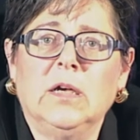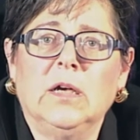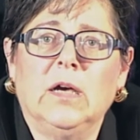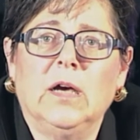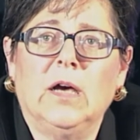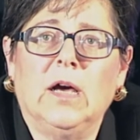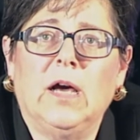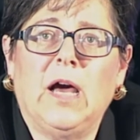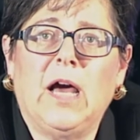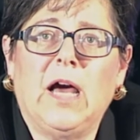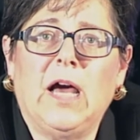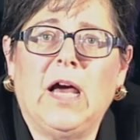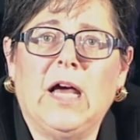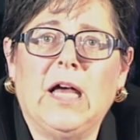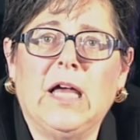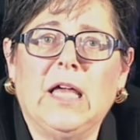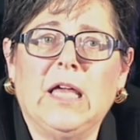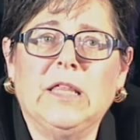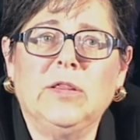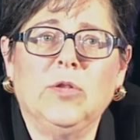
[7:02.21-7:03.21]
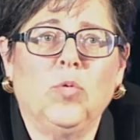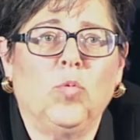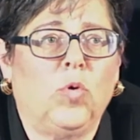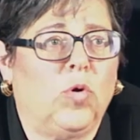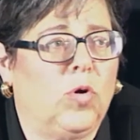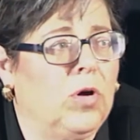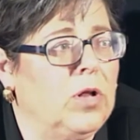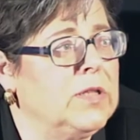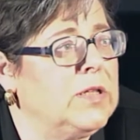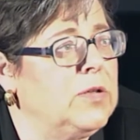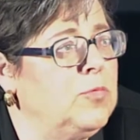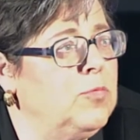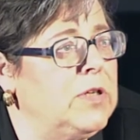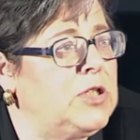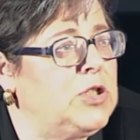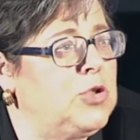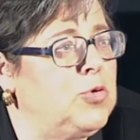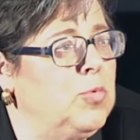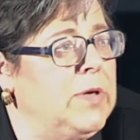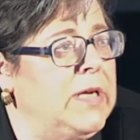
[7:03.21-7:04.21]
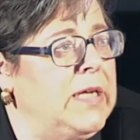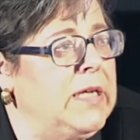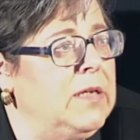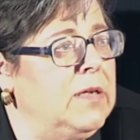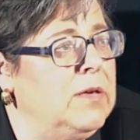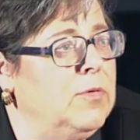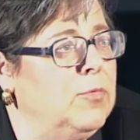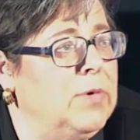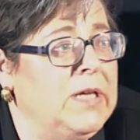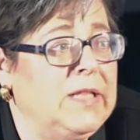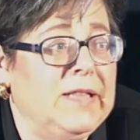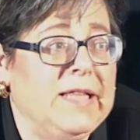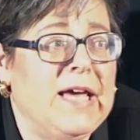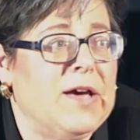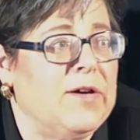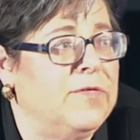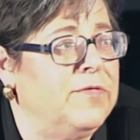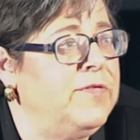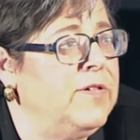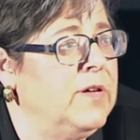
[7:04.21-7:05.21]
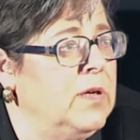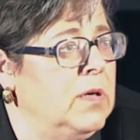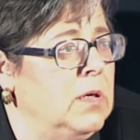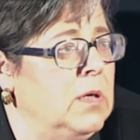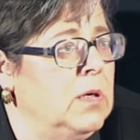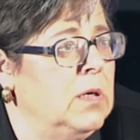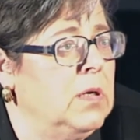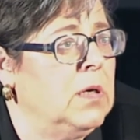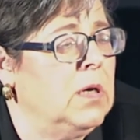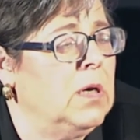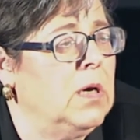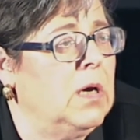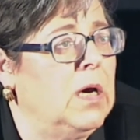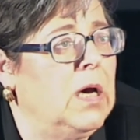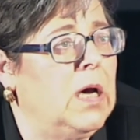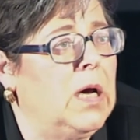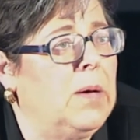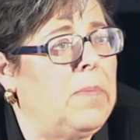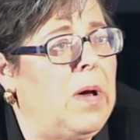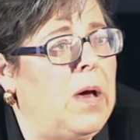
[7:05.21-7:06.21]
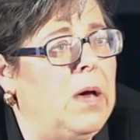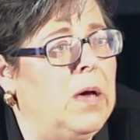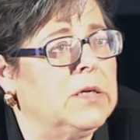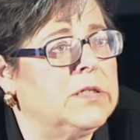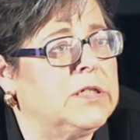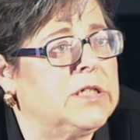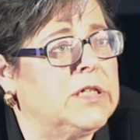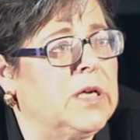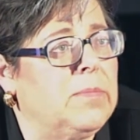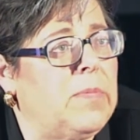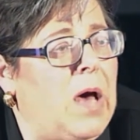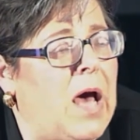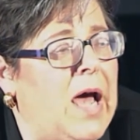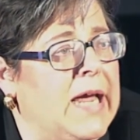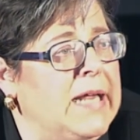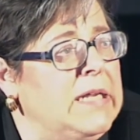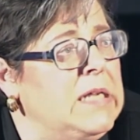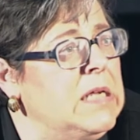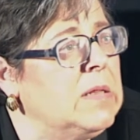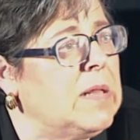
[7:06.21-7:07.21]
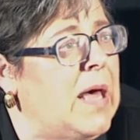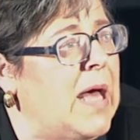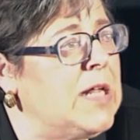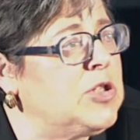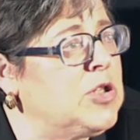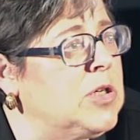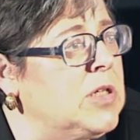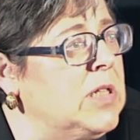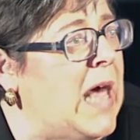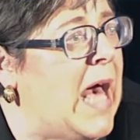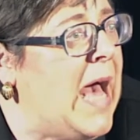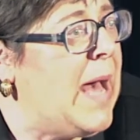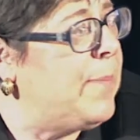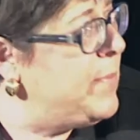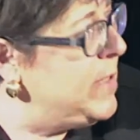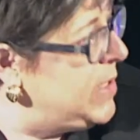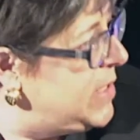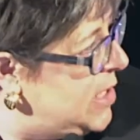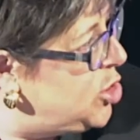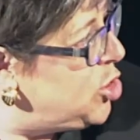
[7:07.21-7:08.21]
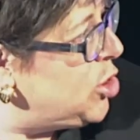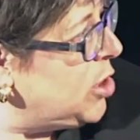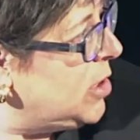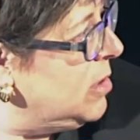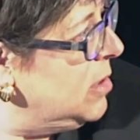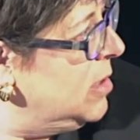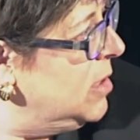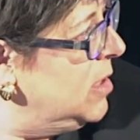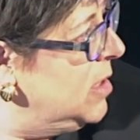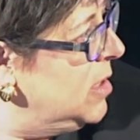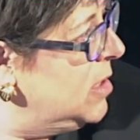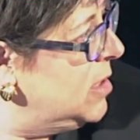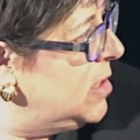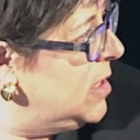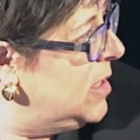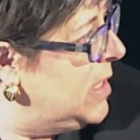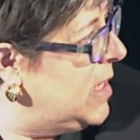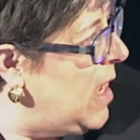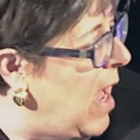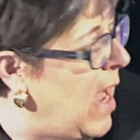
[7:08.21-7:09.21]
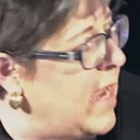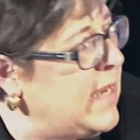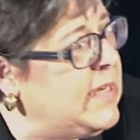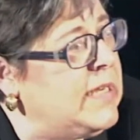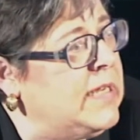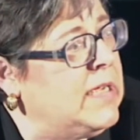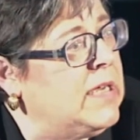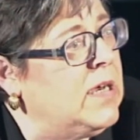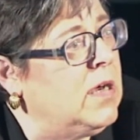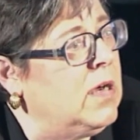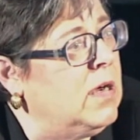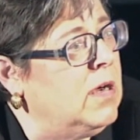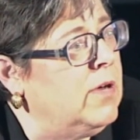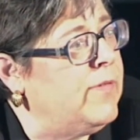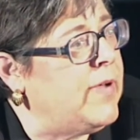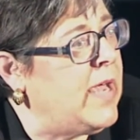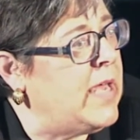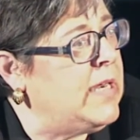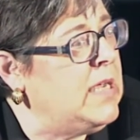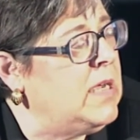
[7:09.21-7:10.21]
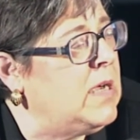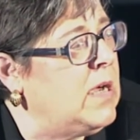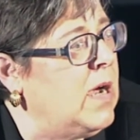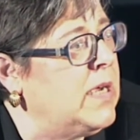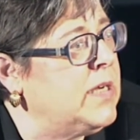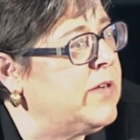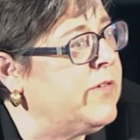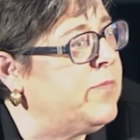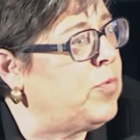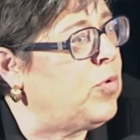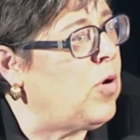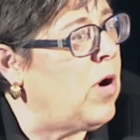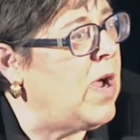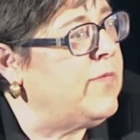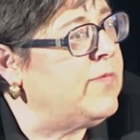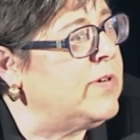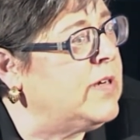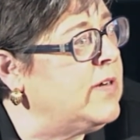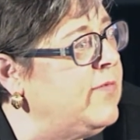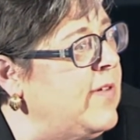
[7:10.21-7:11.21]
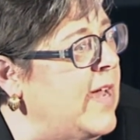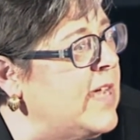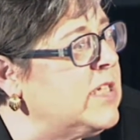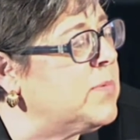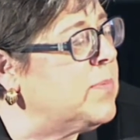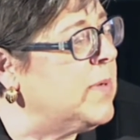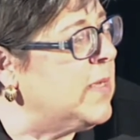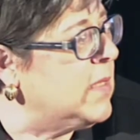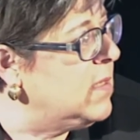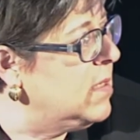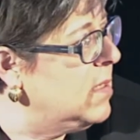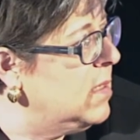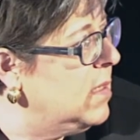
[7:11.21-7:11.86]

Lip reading: in the world in which we live, some ideological opposition to the idea of any kind of private investment